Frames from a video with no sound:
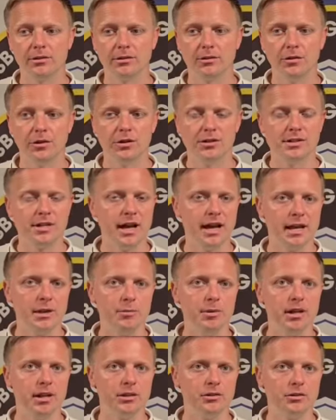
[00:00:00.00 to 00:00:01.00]
the first 90
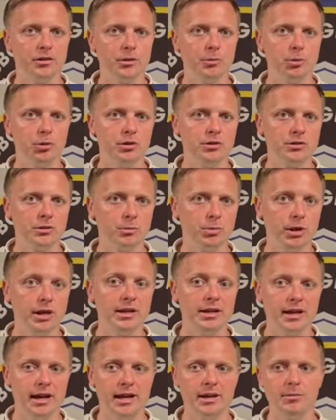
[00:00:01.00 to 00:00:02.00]
minutes for the boys that
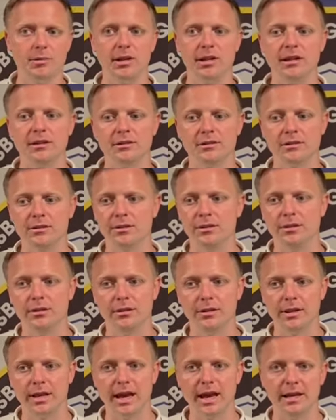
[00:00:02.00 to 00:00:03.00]
played 90 minutes,
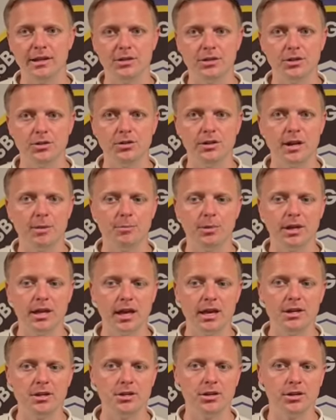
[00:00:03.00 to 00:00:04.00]
the attitude and
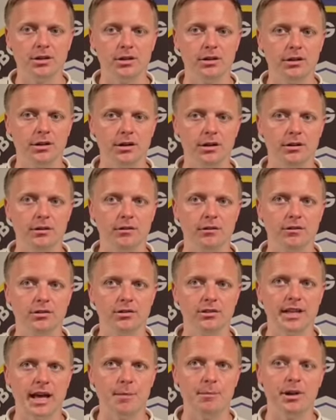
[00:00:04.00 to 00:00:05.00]
application and
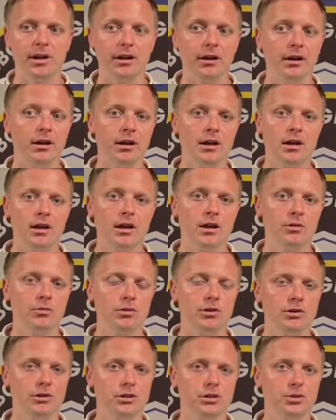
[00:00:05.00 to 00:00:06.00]
stamina
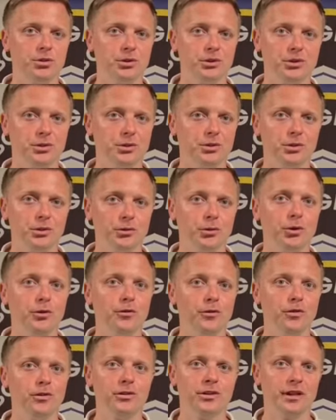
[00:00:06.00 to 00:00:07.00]
was through the
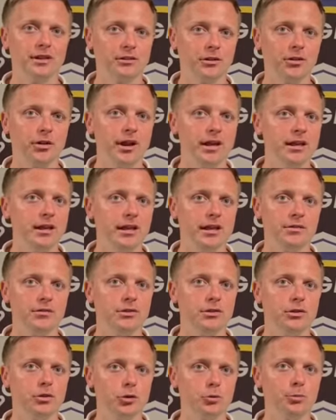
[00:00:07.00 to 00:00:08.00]
roof, so that's great. It gives
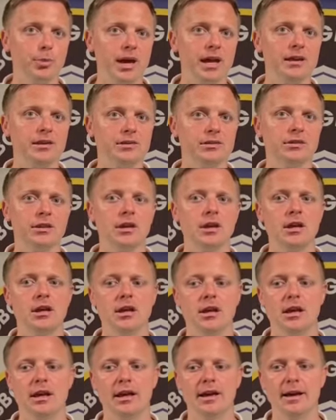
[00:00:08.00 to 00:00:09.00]
you a good base,
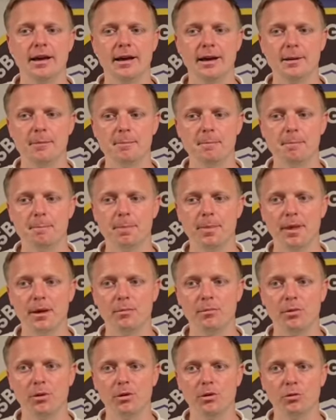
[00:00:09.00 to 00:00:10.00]

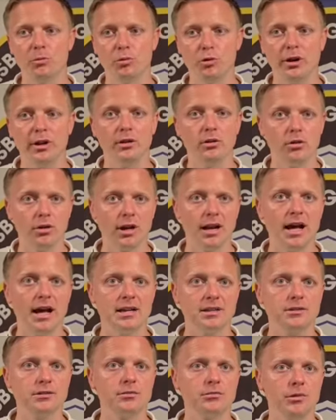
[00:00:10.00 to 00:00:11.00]
and we looked pretty
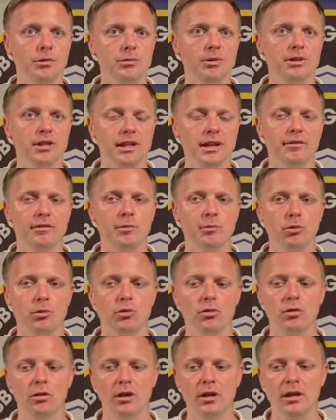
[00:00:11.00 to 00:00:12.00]
organised when we didn't have the
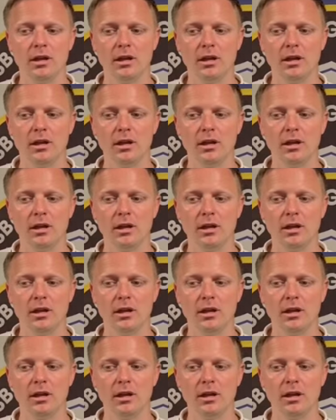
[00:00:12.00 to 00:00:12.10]
ball.